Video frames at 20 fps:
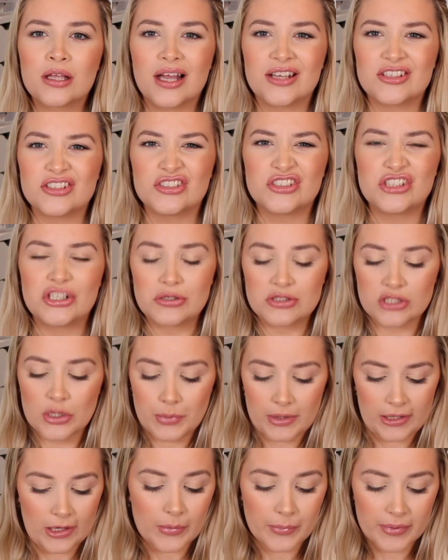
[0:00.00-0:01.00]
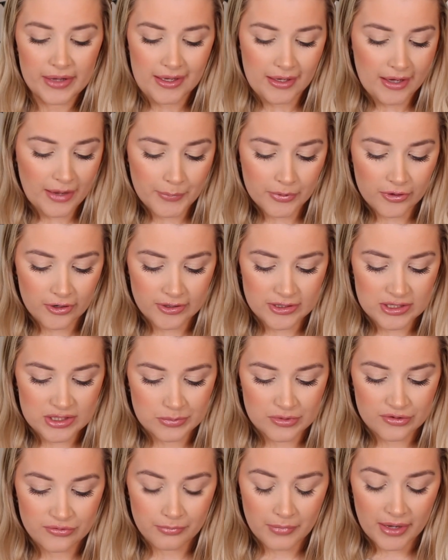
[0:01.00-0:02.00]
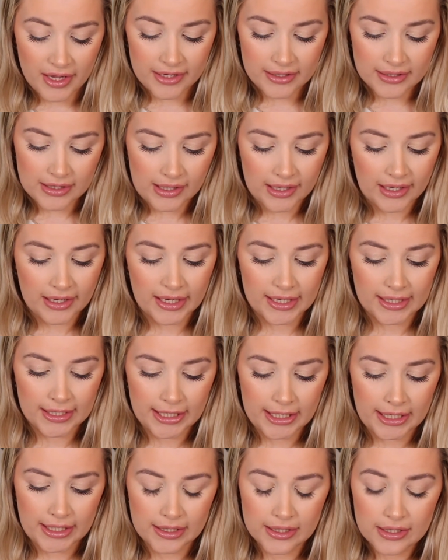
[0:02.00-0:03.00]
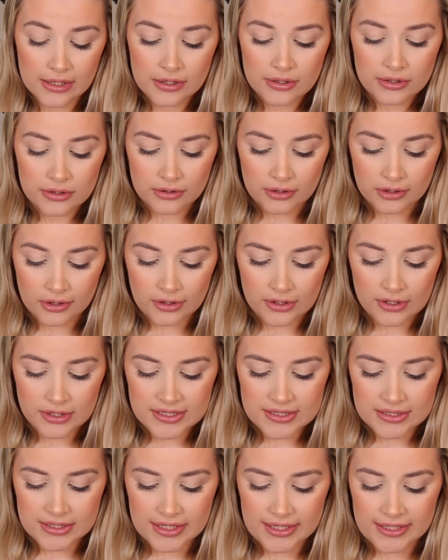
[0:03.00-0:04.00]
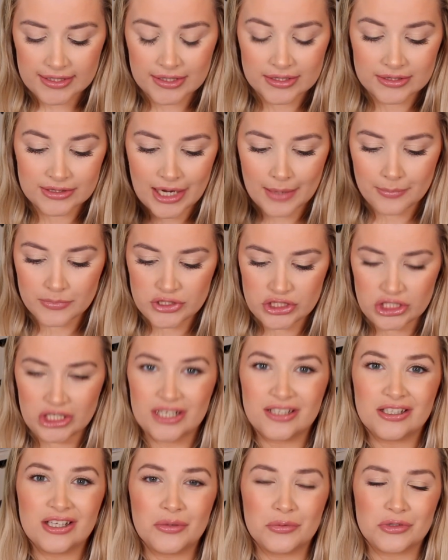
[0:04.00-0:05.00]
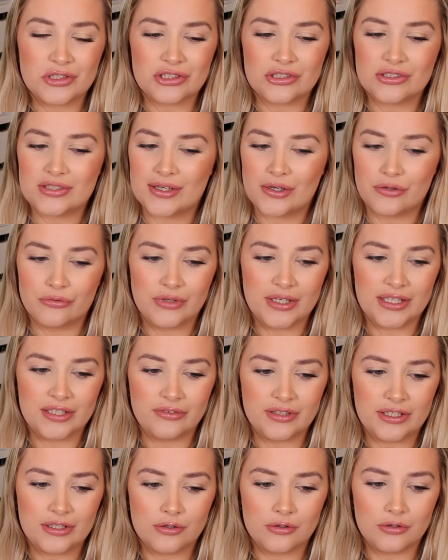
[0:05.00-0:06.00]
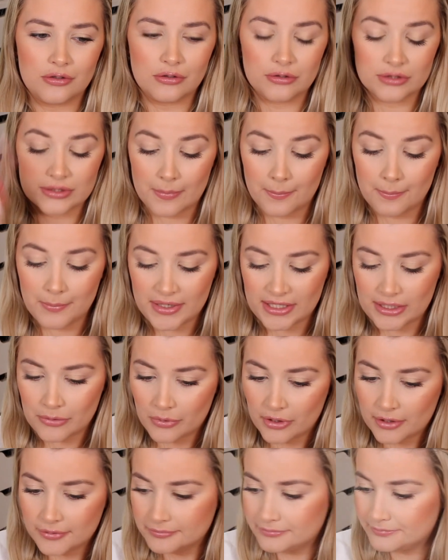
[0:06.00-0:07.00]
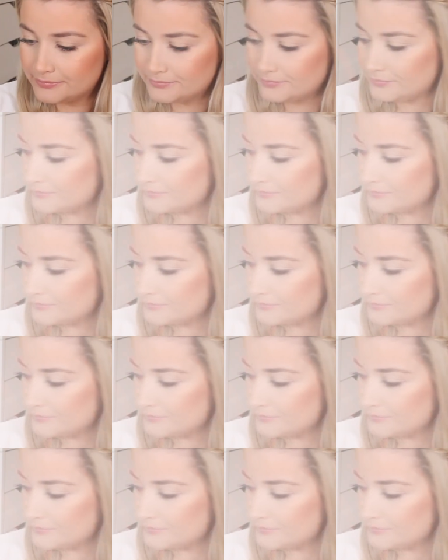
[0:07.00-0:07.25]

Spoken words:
I don't know, juice it up a little bit, I put on some of my Kylie gloss in Damn Gina, which is just like a really, really old mini one.